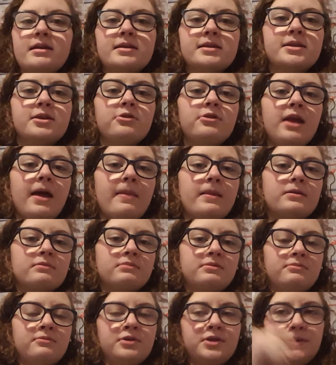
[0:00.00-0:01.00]
So yeah, that's
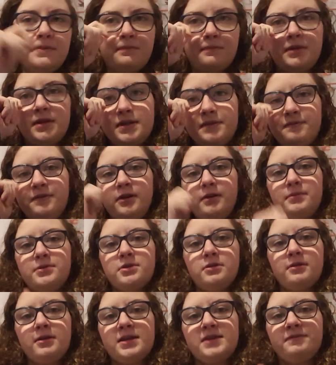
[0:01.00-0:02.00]
going to be much for this video. Be
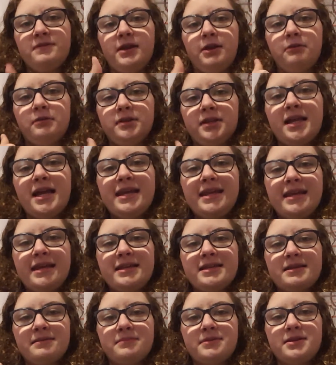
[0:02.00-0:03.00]
sure to give this video a like,
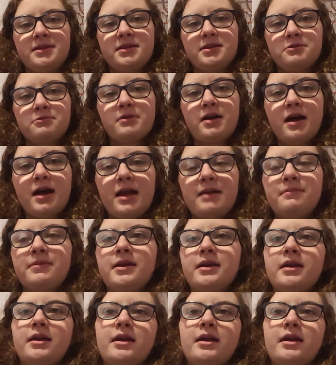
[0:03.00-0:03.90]
subscribe,